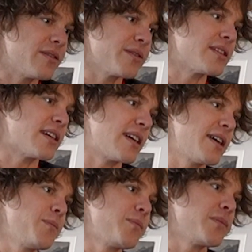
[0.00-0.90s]
all the
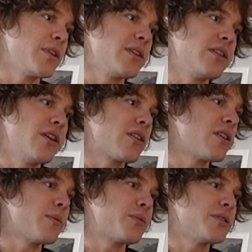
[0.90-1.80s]
time, you're not
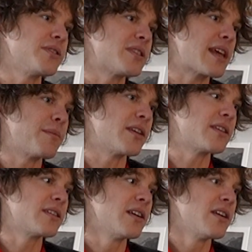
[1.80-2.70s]
going to produce that
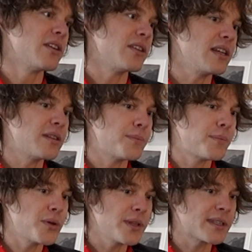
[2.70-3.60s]
much. You need to
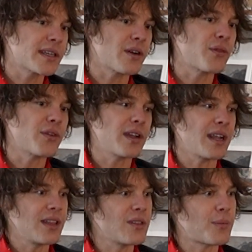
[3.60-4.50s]
put yourself
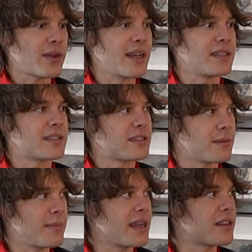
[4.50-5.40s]
in the place
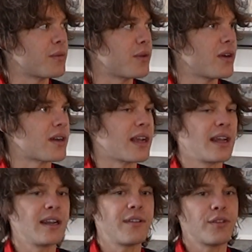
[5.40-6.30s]
to make the work.
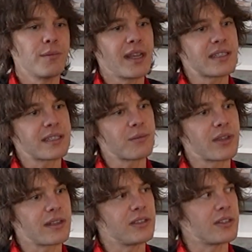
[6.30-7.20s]
And if you make something that